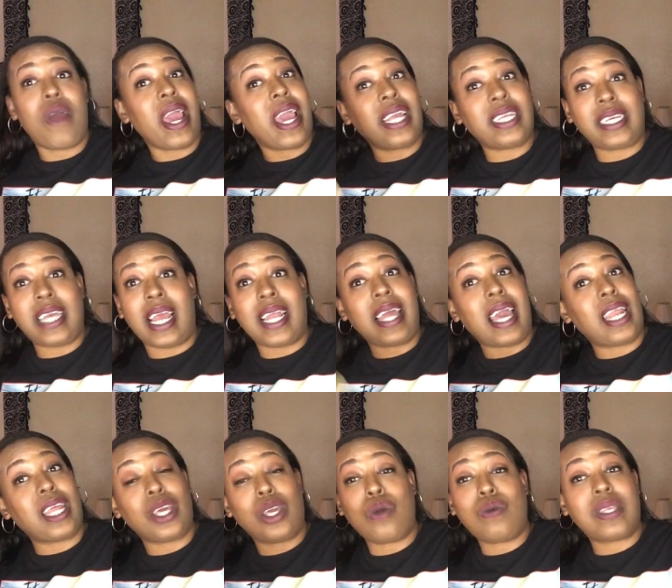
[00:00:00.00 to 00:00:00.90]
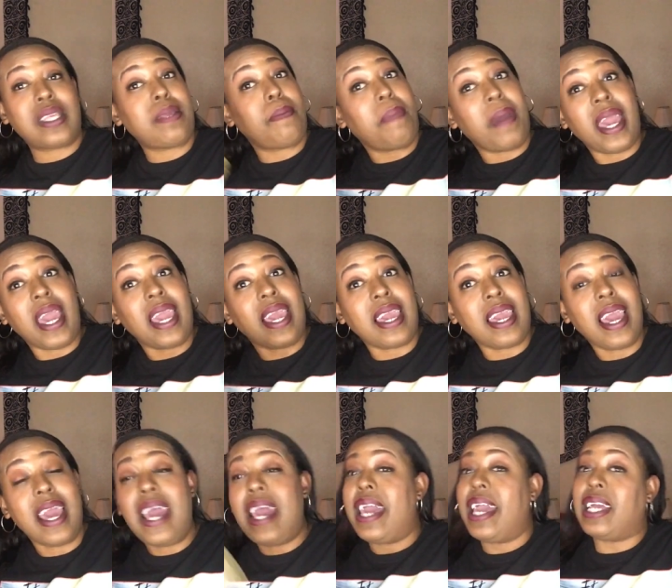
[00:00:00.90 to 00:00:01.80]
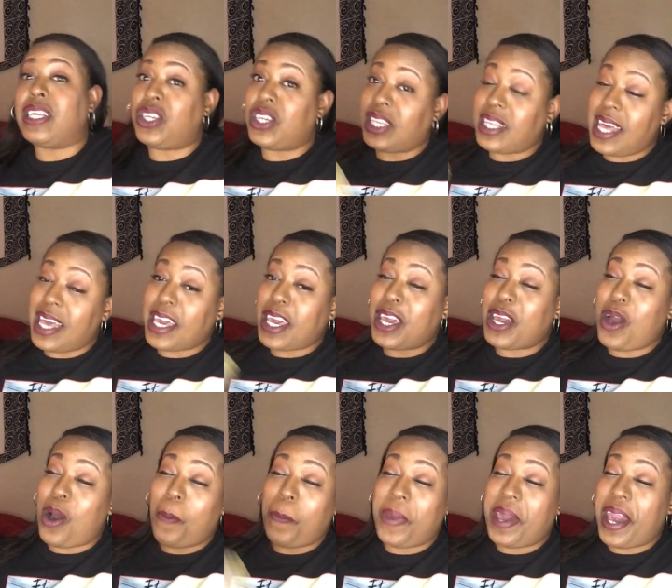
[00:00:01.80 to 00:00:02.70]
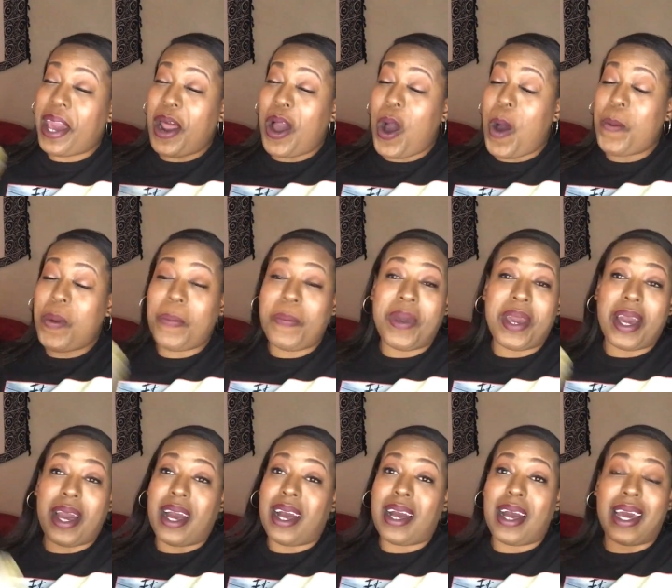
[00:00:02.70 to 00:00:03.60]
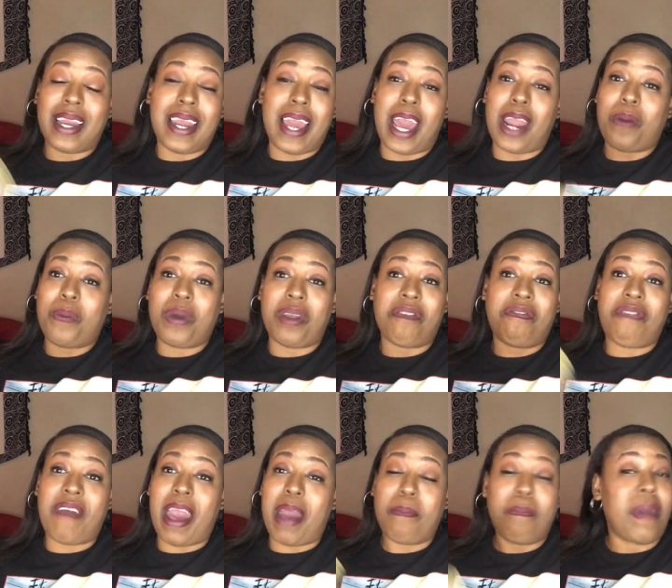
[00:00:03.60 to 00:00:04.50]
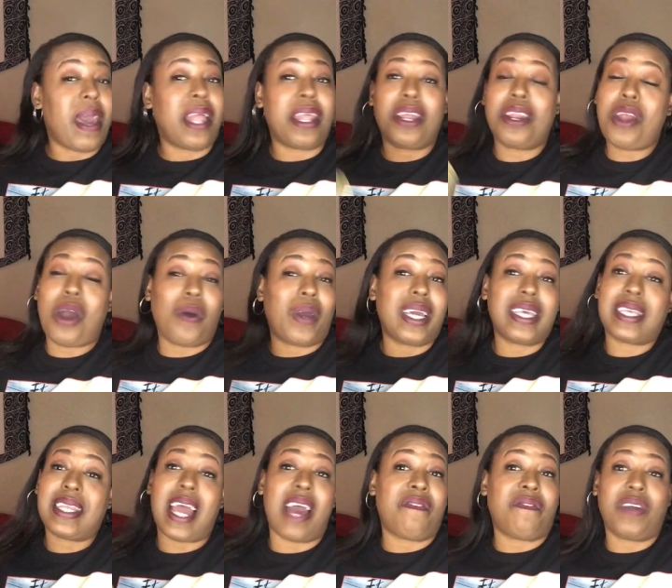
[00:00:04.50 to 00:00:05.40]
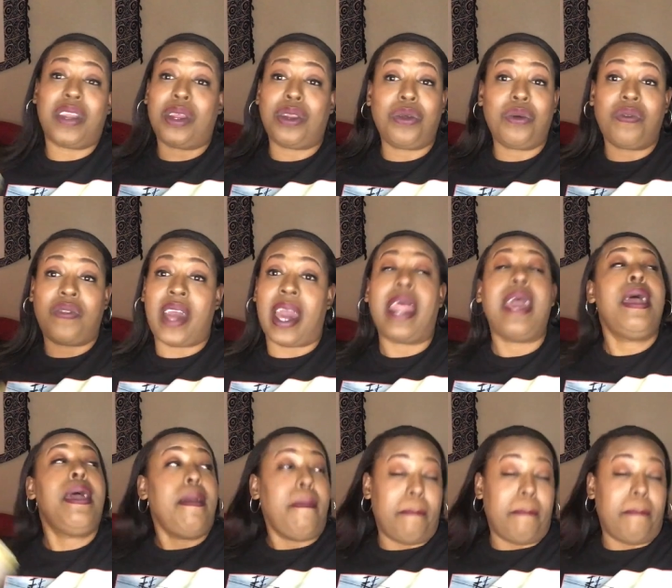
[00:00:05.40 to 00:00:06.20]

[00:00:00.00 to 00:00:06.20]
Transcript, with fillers: Ray J that he used to be and just think he gonna be at home and be a, a daddy with a fat belly. No, he's not finna do that.